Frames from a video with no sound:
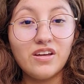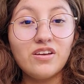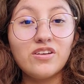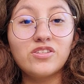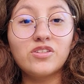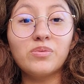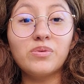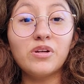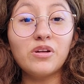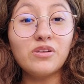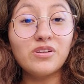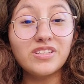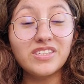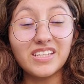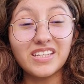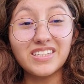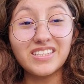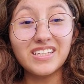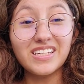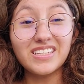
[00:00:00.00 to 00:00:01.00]
So we notice
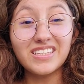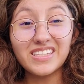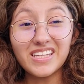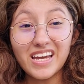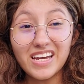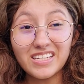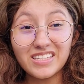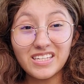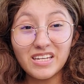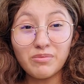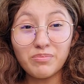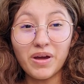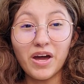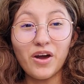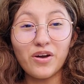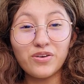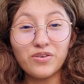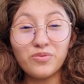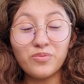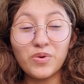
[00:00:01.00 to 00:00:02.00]
that's the exact same
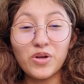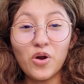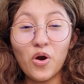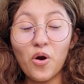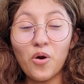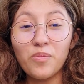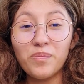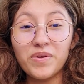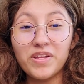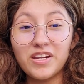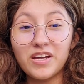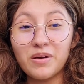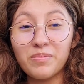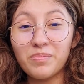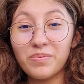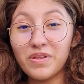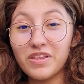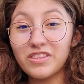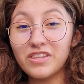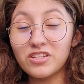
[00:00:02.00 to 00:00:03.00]
pattern we open up
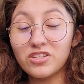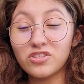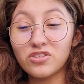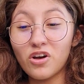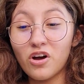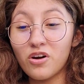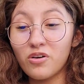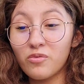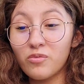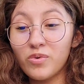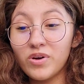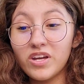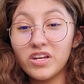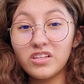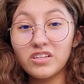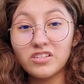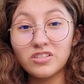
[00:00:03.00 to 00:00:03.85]
the song with.